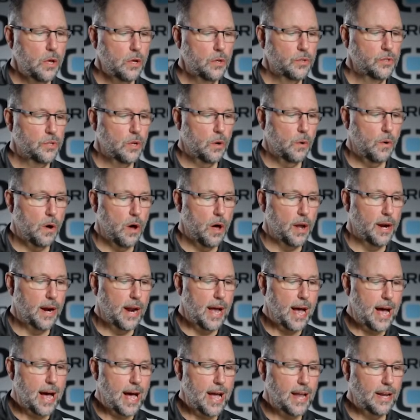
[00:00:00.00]
So on an
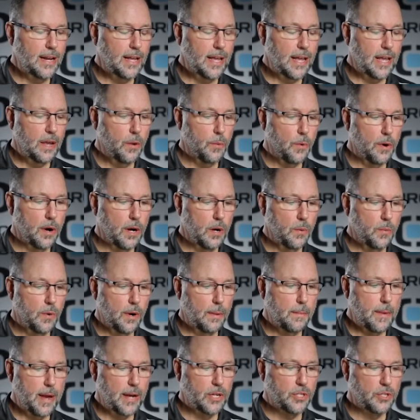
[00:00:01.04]
ID, we're going to want
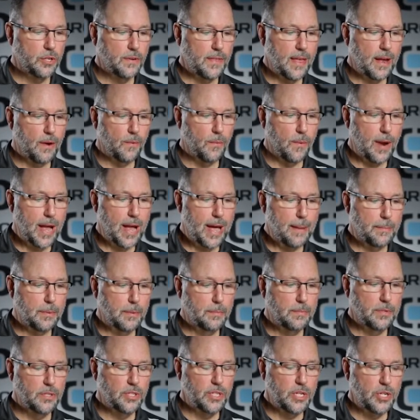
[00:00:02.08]
to make sure that rapid
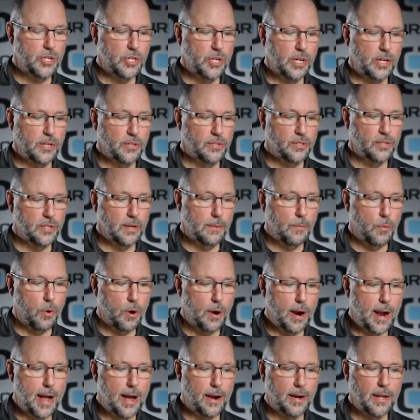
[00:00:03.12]
position is somewhere
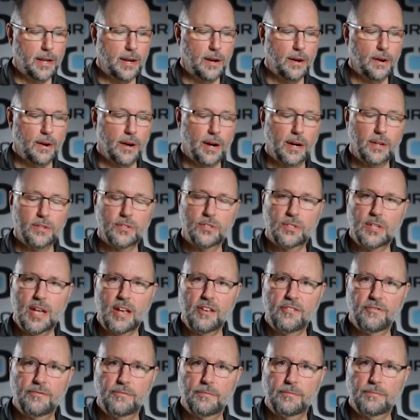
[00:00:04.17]
out here in a
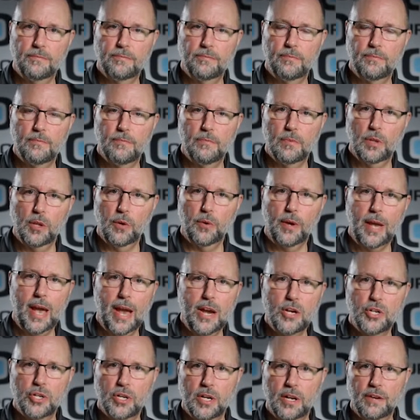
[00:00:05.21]
safe
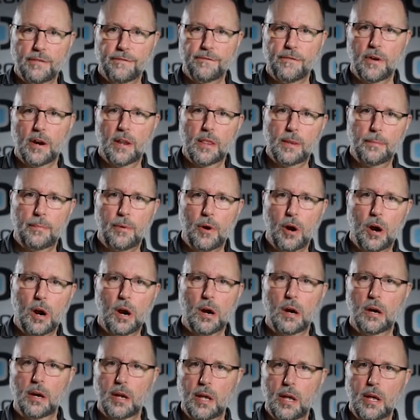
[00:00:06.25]
location in front of the
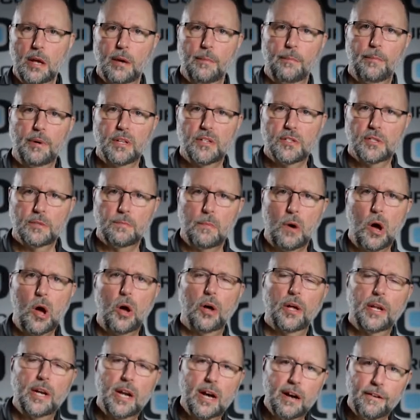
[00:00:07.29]
part, but
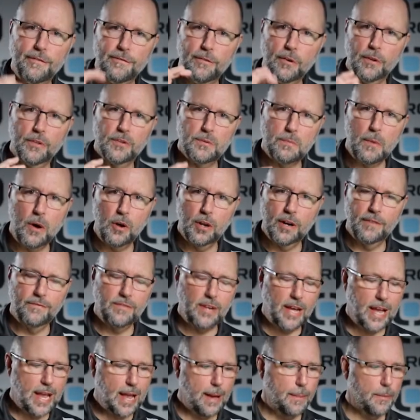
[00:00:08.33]
small enough or small enough
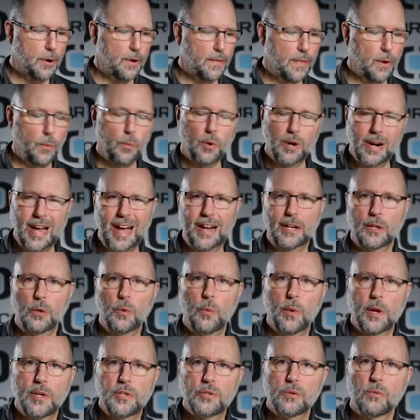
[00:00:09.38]
diameter that we're not
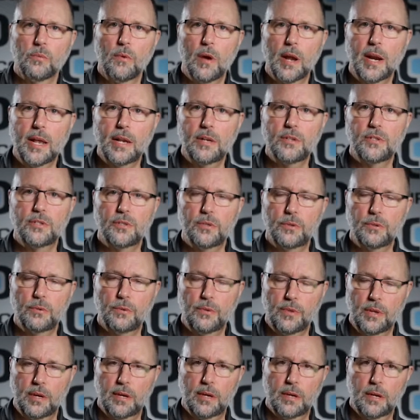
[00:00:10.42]
going to run into
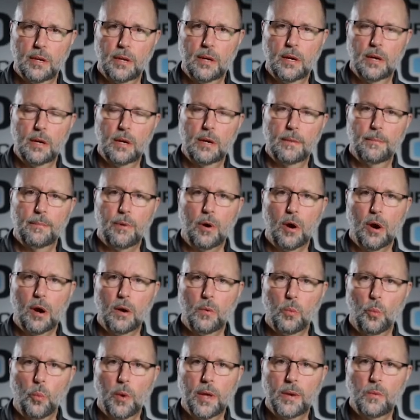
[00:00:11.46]
the
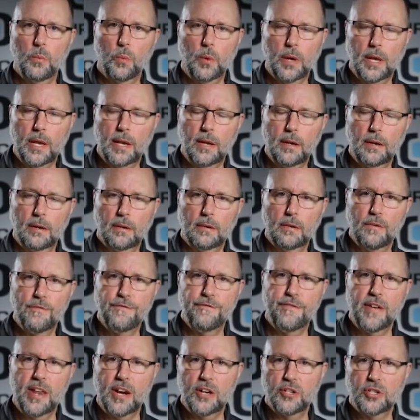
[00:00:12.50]
part when we
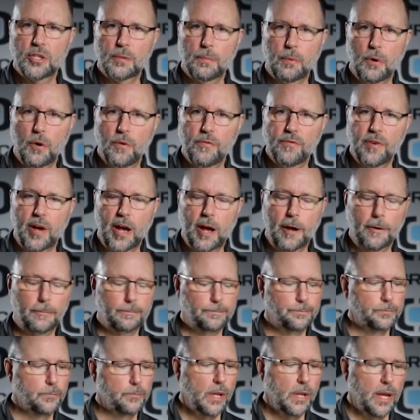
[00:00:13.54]
finish the profile.
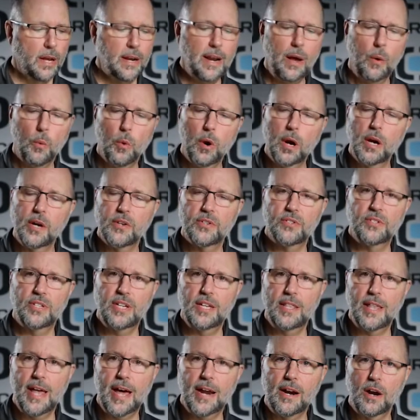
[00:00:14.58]
Now we're going to
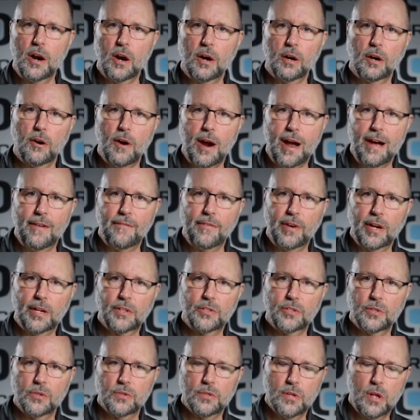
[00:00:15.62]
see that in our graphics.
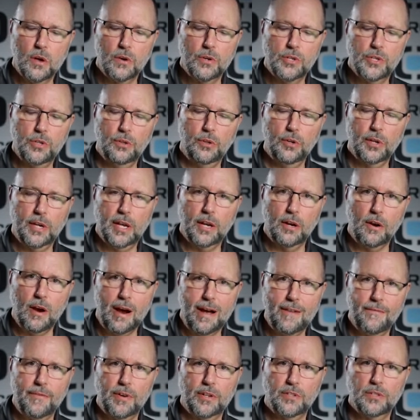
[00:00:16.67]
So as long as you look at
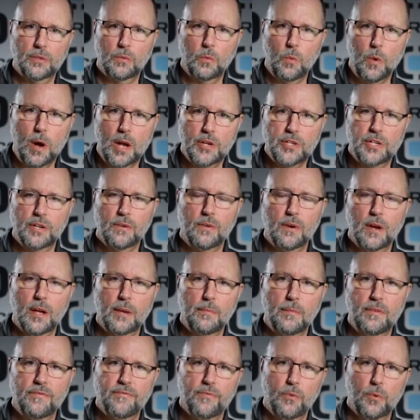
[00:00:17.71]
graphics and watch it run
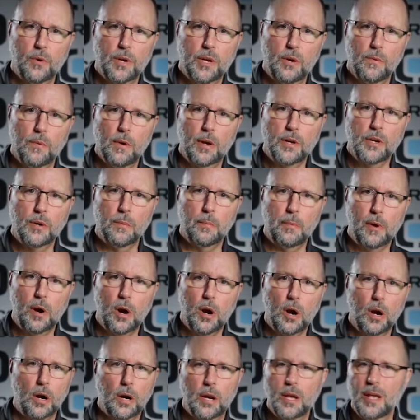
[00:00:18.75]
before you run your
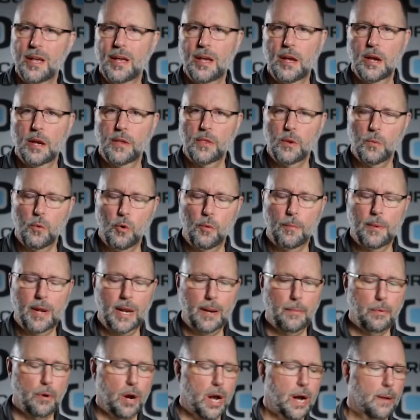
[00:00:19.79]
part, there won't be any
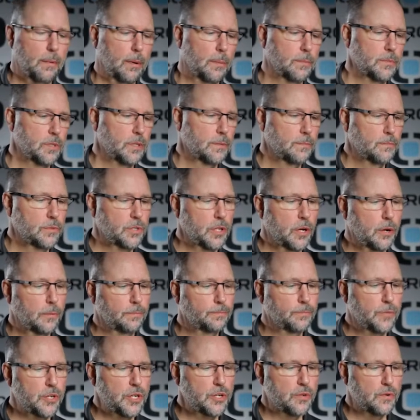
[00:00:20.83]
problems. So
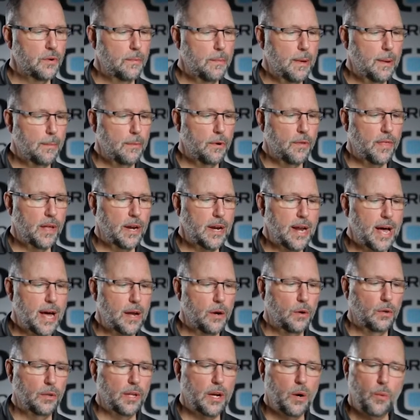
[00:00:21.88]
just remember that not
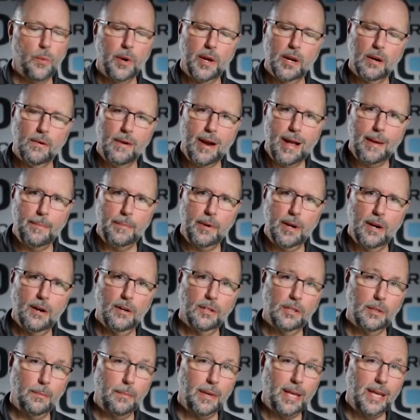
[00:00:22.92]
only are we going to rapid here
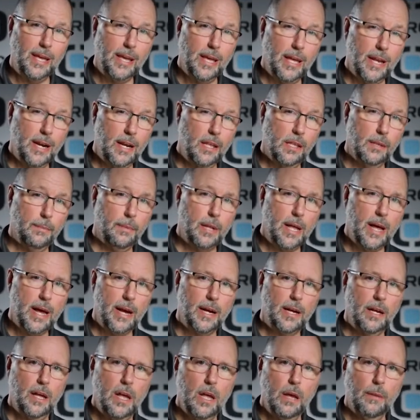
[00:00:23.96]
at the beginning of the
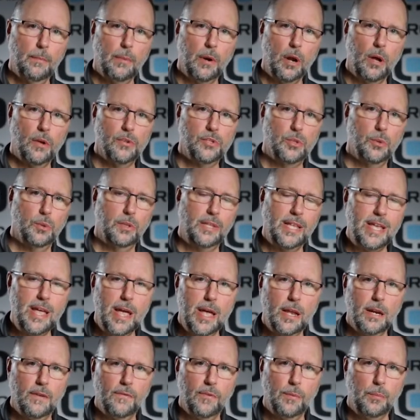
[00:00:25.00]
block, but also at the
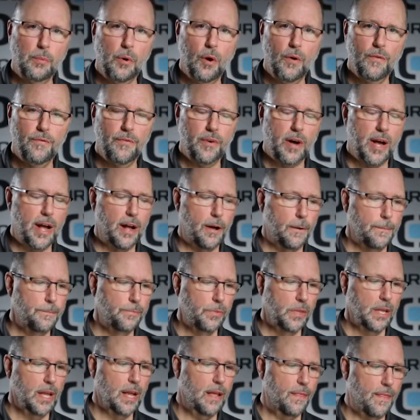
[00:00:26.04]
end of the profile,
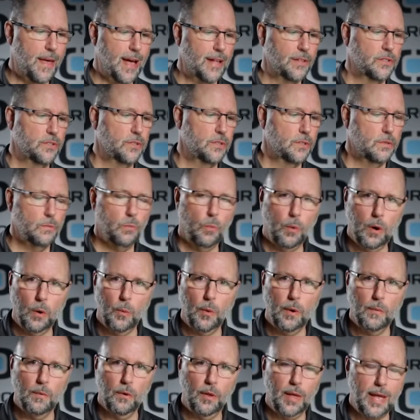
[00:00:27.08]
and that's where
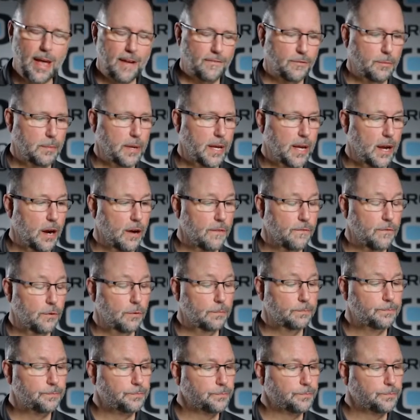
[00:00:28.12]
we really have to be careful.